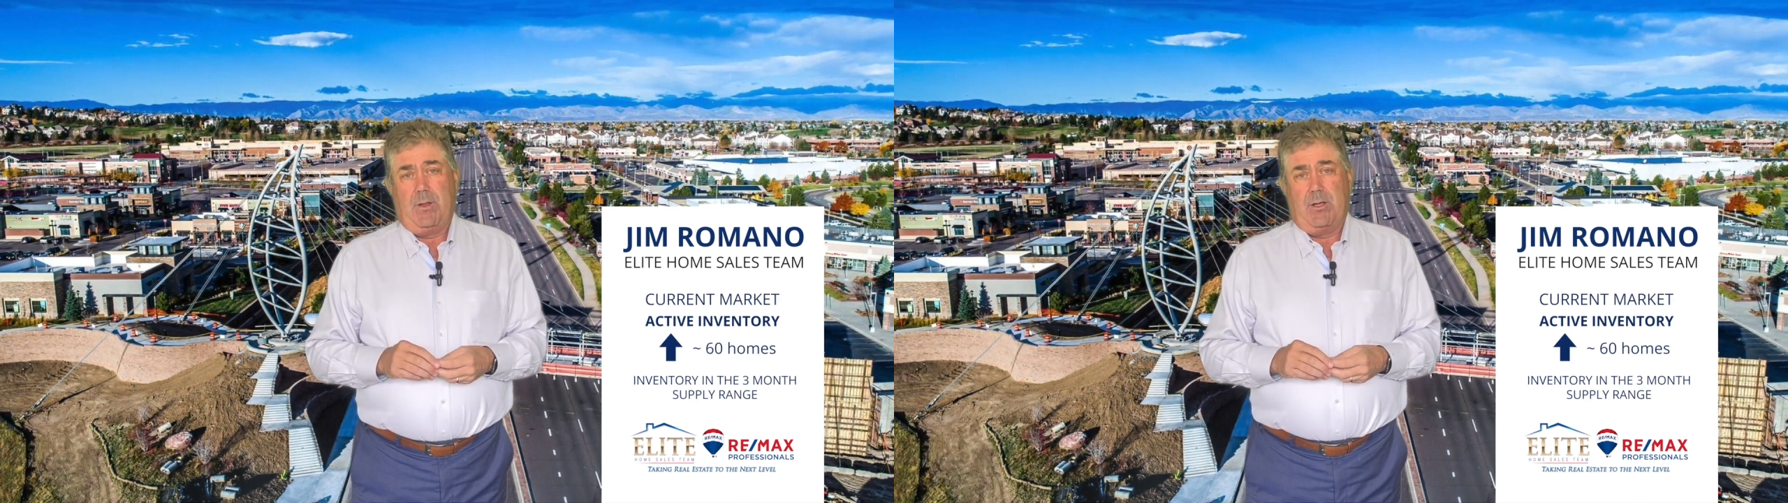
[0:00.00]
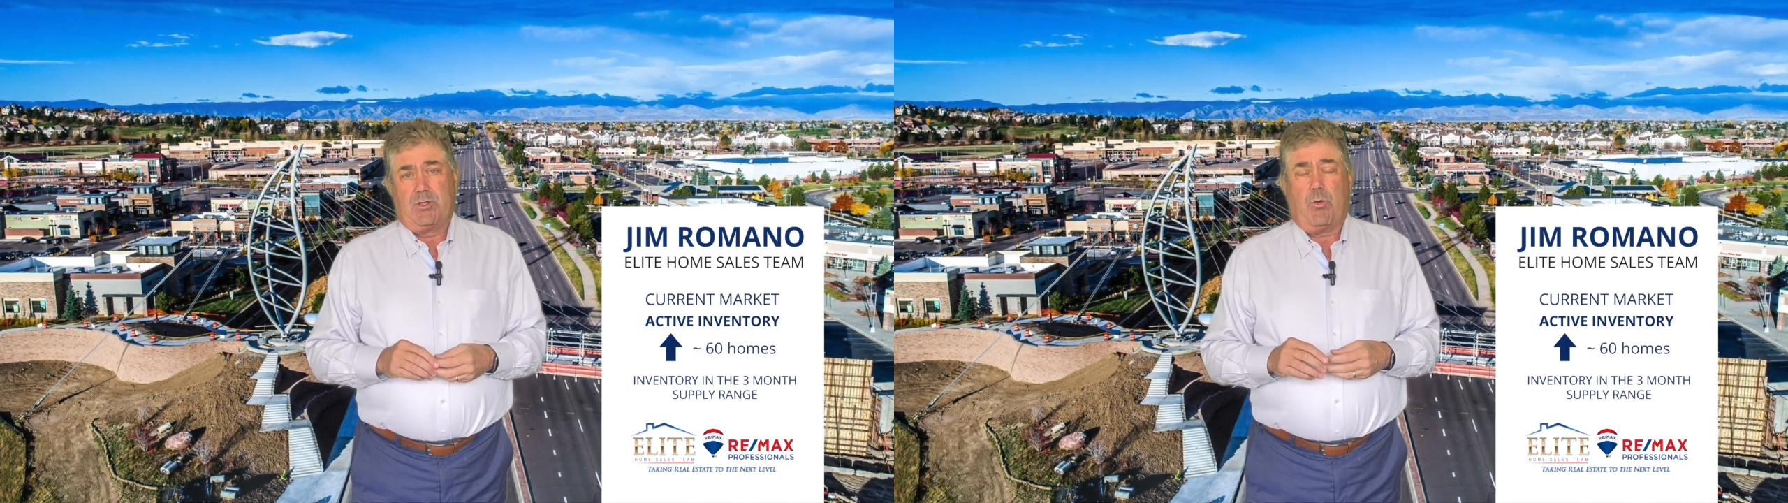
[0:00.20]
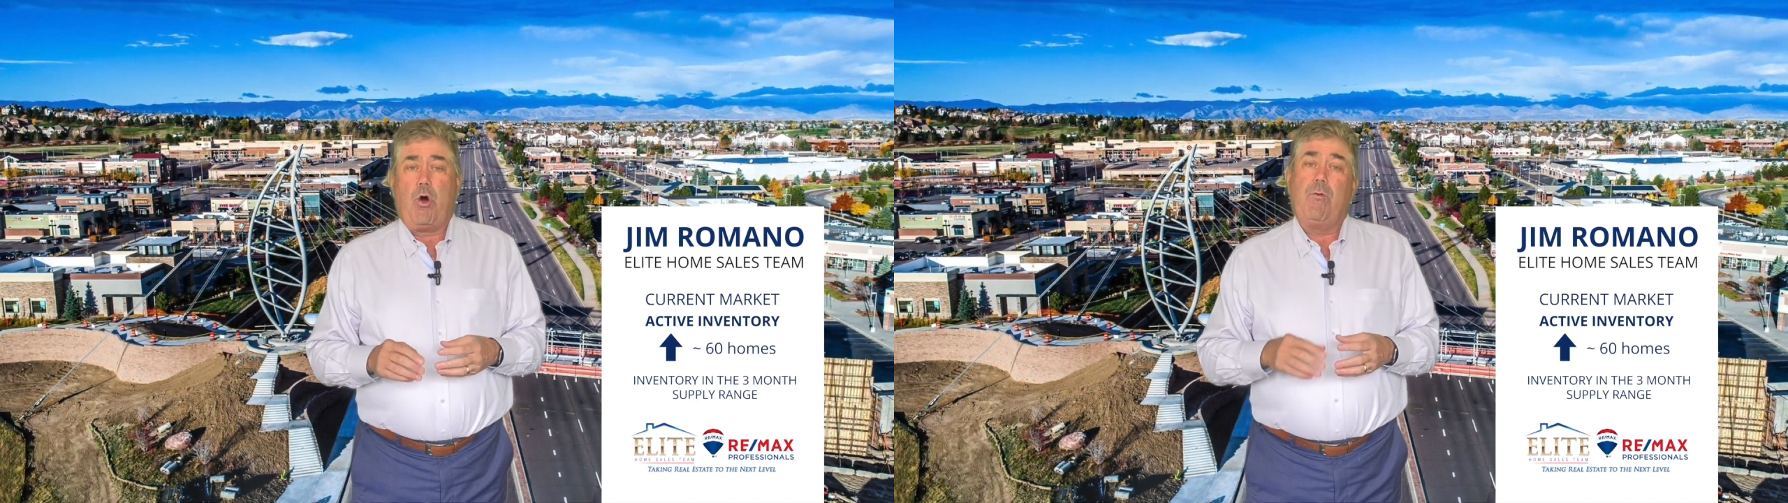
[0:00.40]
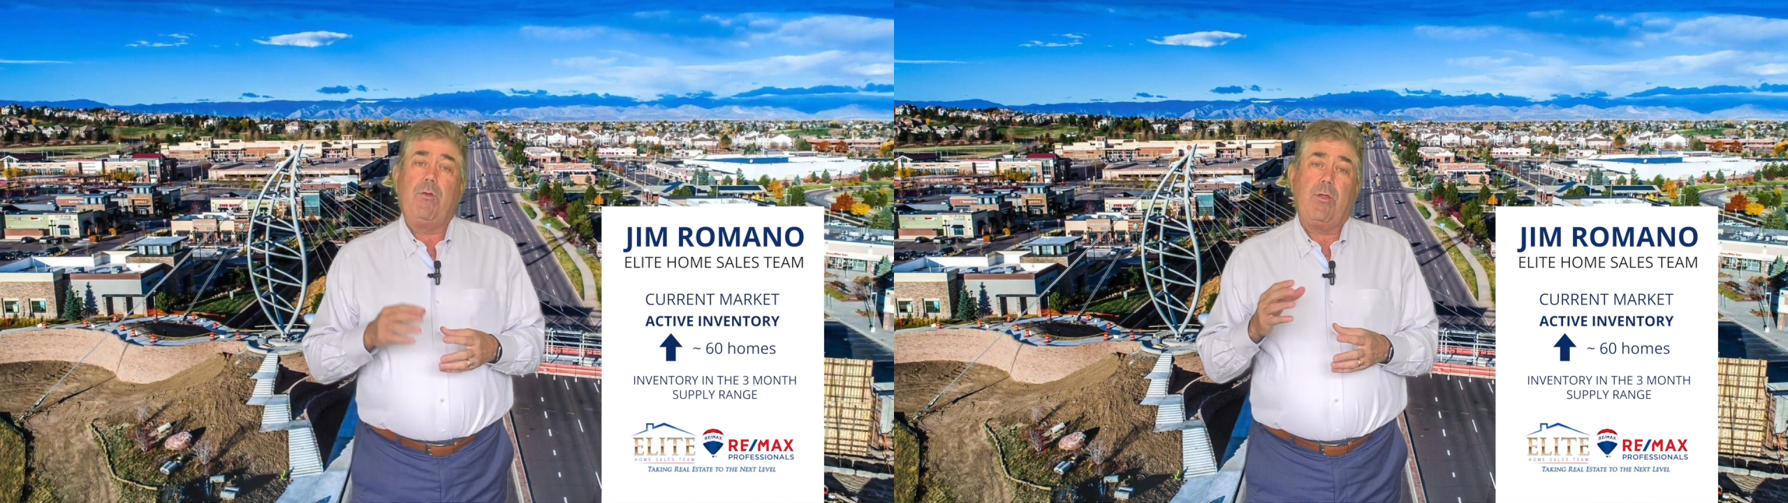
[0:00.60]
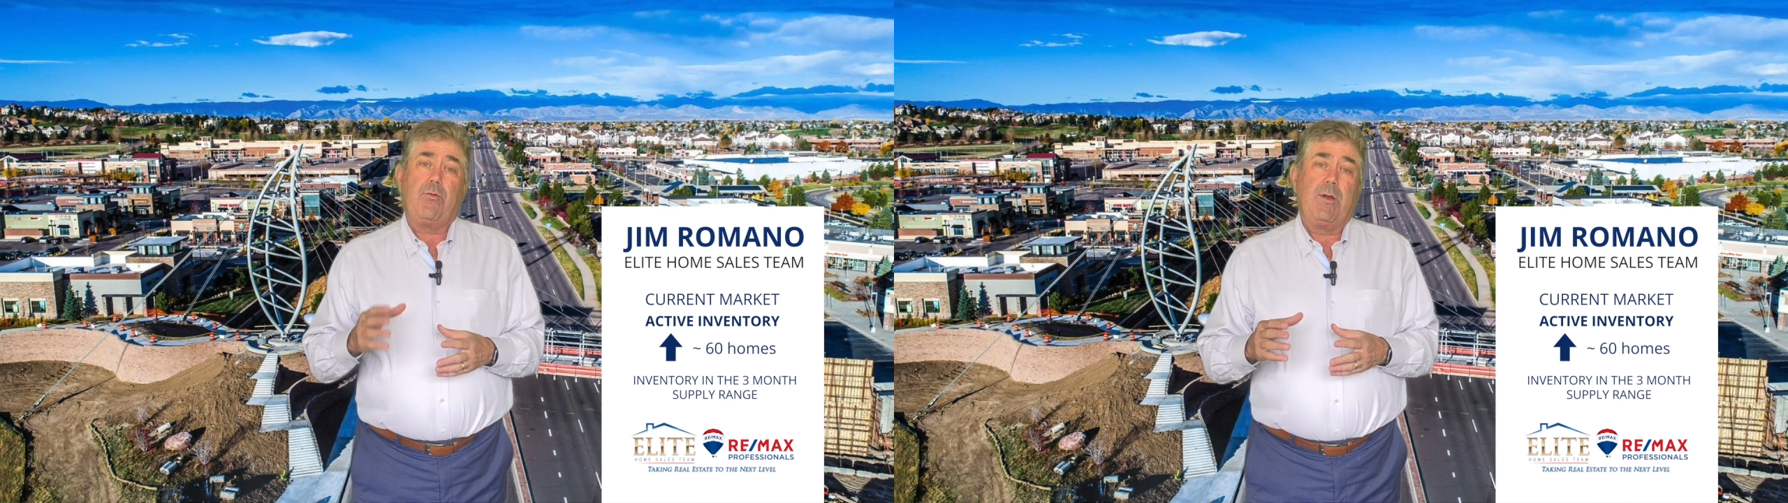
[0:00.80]
So we're over the
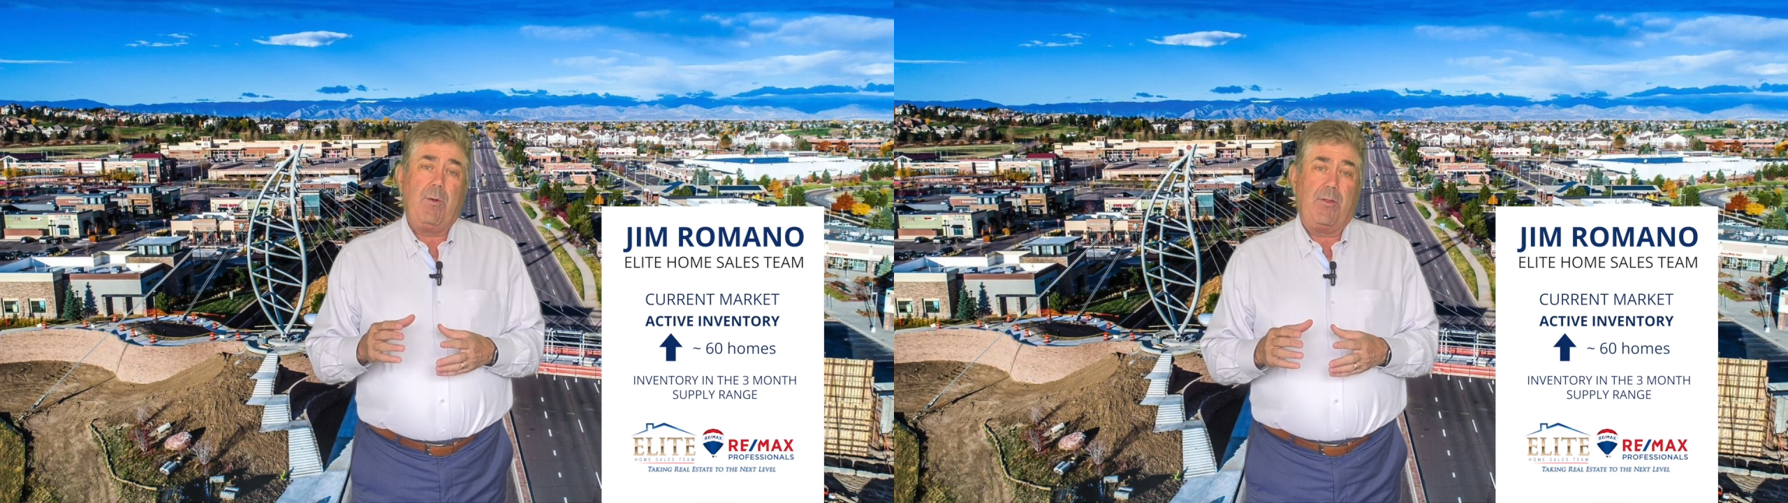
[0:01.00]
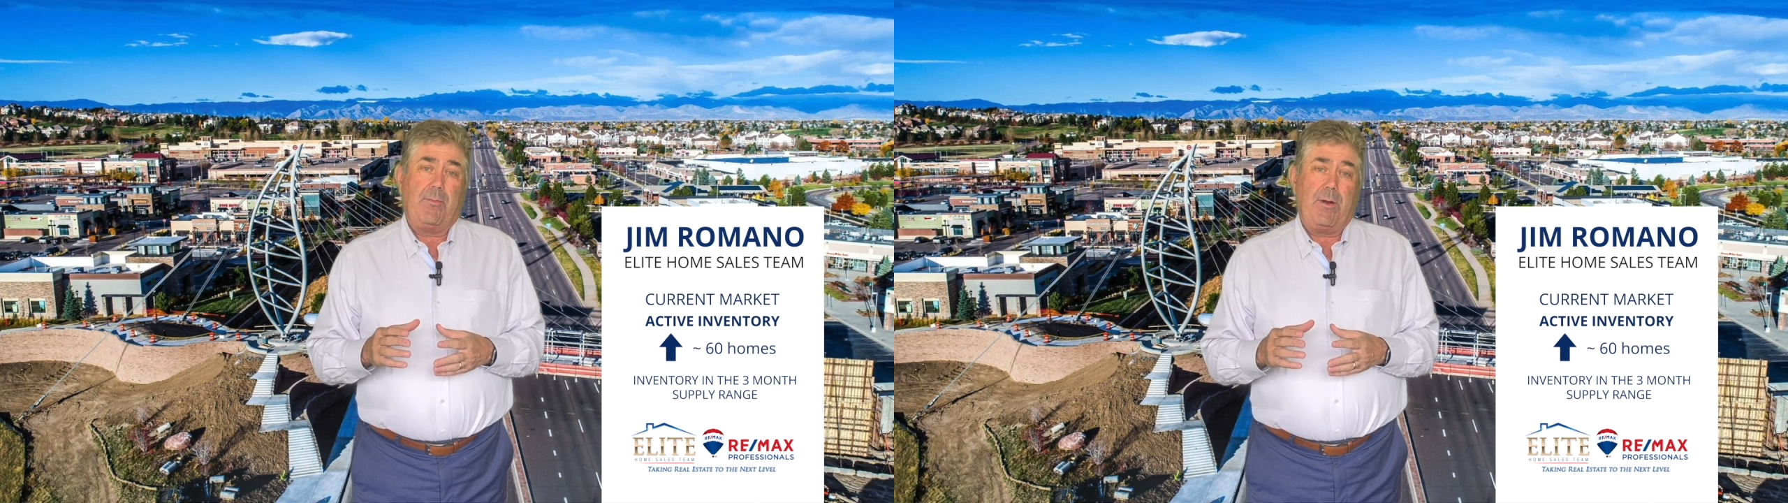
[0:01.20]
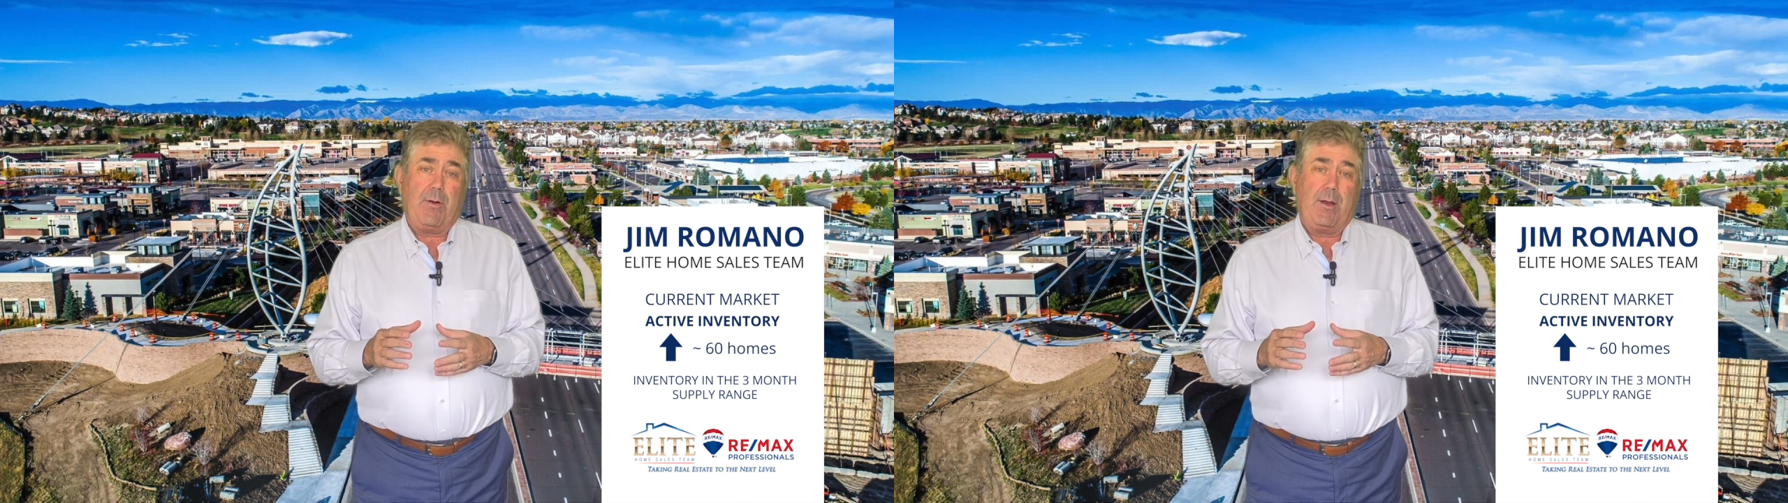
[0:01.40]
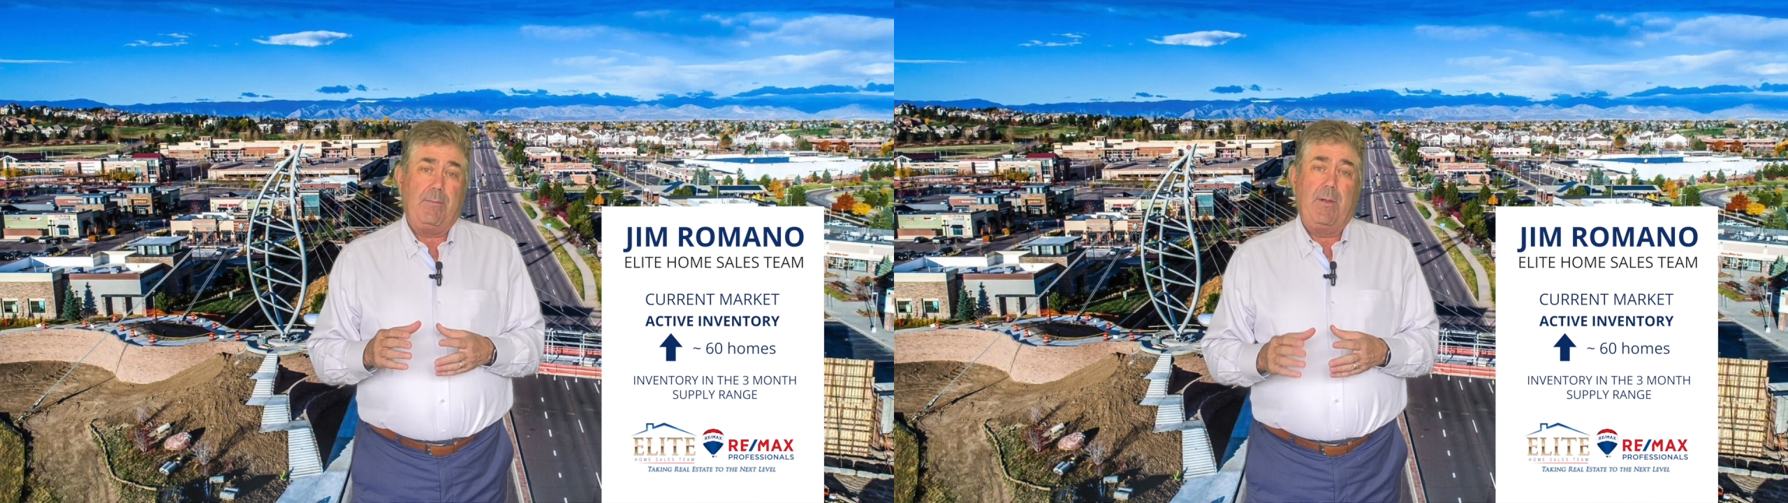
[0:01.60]
three-month period,